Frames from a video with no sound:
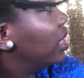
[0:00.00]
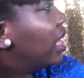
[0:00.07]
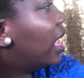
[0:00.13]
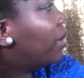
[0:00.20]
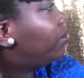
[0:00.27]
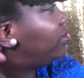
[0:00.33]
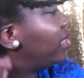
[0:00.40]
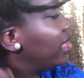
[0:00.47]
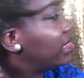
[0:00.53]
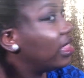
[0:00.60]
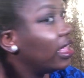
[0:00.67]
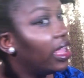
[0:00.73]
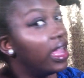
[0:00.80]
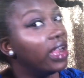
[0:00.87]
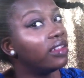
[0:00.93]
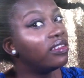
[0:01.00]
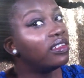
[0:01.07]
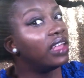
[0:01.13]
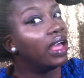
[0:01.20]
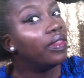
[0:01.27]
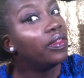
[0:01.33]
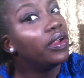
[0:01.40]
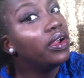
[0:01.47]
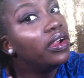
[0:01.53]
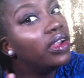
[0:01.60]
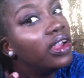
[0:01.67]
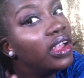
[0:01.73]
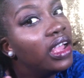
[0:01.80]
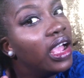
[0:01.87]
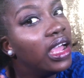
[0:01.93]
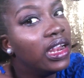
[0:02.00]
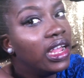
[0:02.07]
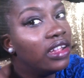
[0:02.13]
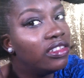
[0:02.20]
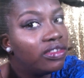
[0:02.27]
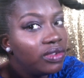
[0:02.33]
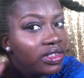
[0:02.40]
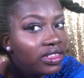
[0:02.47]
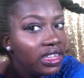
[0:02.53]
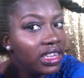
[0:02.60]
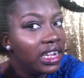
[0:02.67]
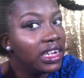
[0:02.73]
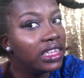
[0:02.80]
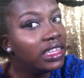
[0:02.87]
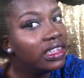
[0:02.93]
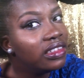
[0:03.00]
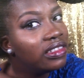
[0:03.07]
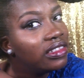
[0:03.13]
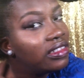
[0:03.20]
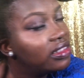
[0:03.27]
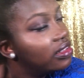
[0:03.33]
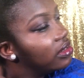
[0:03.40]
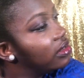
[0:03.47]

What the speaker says: I take the hair together and I twist it like this.